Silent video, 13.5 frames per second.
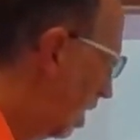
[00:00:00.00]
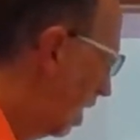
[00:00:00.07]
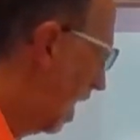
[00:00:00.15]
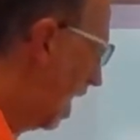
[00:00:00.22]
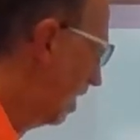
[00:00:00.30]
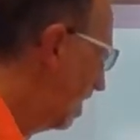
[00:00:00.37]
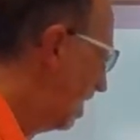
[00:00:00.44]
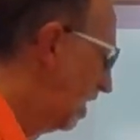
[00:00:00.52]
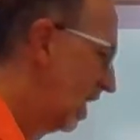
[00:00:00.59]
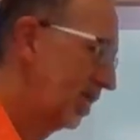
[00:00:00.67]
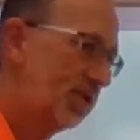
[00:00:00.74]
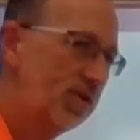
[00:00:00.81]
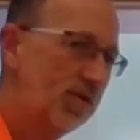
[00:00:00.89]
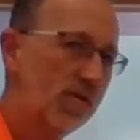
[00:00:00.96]
ethene
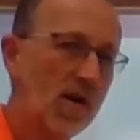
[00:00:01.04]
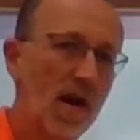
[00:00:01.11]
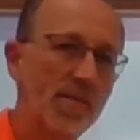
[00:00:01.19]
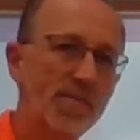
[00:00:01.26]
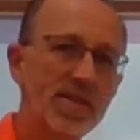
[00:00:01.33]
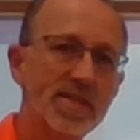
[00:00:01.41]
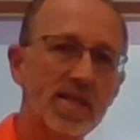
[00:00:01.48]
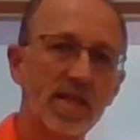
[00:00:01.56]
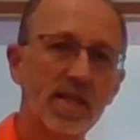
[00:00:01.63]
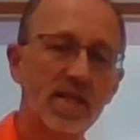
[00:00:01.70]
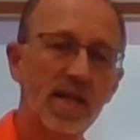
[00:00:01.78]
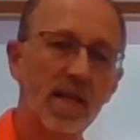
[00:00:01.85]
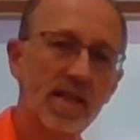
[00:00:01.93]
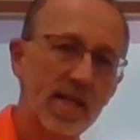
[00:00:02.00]
has two carbons in it,
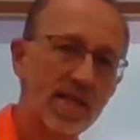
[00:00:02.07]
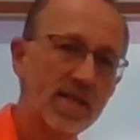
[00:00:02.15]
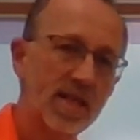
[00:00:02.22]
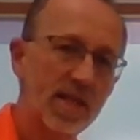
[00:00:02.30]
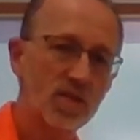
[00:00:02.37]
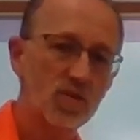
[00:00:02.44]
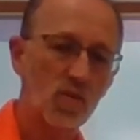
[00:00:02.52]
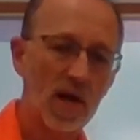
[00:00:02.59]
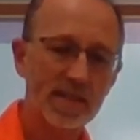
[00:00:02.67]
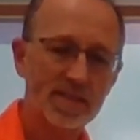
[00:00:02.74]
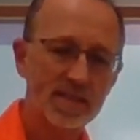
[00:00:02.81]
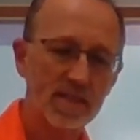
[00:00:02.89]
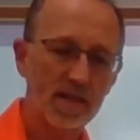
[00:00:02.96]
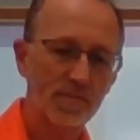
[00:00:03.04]
and then
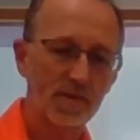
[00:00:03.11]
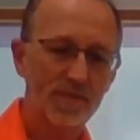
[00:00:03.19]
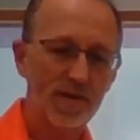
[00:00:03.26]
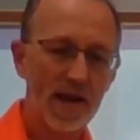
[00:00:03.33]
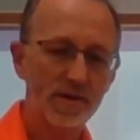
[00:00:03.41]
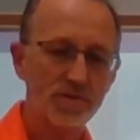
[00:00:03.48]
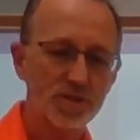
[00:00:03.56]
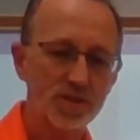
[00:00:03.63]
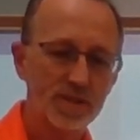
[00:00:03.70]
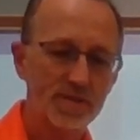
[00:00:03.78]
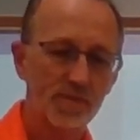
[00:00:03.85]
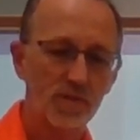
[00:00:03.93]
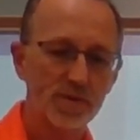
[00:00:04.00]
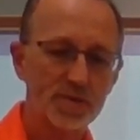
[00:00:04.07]
twice the number of hydrogens,
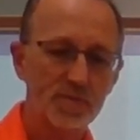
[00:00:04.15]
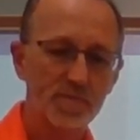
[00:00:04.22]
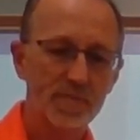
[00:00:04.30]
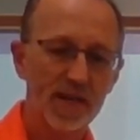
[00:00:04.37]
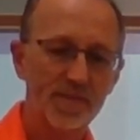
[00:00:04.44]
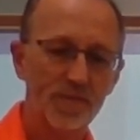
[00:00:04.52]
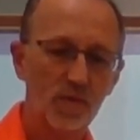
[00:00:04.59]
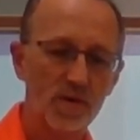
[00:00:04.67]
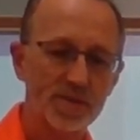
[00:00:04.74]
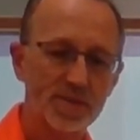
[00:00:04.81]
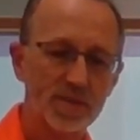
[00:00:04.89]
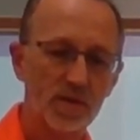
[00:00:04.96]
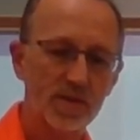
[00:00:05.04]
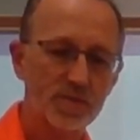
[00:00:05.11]
of course, would make four.
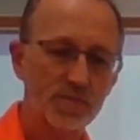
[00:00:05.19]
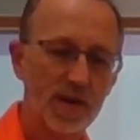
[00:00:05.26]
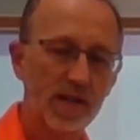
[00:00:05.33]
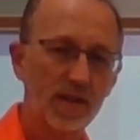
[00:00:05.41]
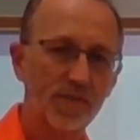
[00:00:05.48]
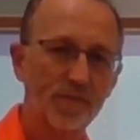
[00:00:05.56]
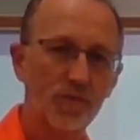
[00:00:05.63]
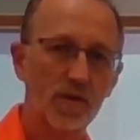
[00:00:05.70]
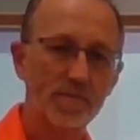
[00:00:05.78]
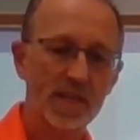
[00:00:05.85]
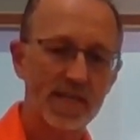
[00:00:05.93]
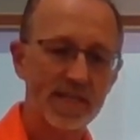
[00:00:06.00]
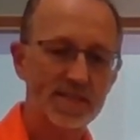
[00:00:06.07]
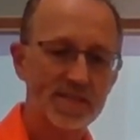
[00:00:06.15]
So its regular
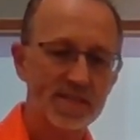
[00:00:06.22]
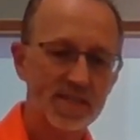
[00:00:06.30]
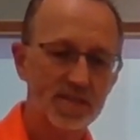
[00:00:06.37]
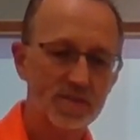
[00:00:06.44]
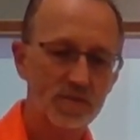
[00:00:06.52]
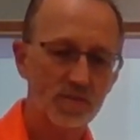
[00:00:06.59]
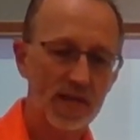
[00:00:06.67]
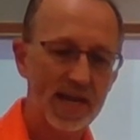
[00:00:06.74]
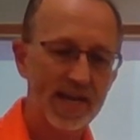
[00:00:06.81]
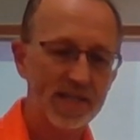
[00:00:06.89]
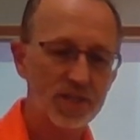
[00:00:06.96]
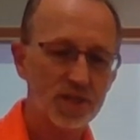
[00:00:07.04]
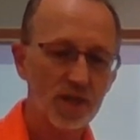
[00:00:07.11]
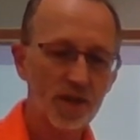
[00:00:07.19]
formula is
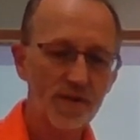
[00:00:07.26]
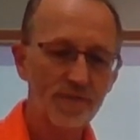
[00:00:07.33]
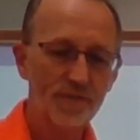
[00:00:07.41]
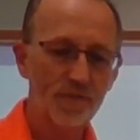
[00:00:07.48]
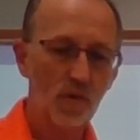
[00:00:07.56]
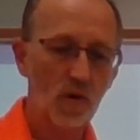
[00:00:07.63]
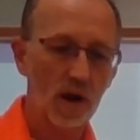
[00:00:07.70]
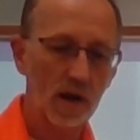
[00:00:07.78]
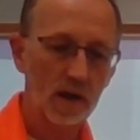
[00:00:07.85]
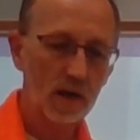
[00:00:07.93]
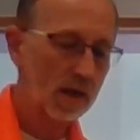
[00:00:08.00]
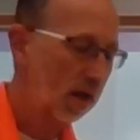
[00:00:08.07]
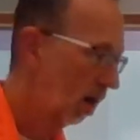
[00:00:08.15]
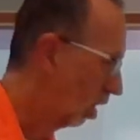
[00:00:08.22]
C2H4, all
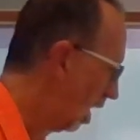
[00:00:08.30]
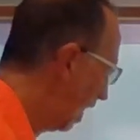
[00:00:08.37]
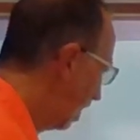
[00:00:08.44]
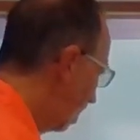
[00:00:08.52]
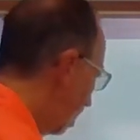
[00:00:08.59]
right?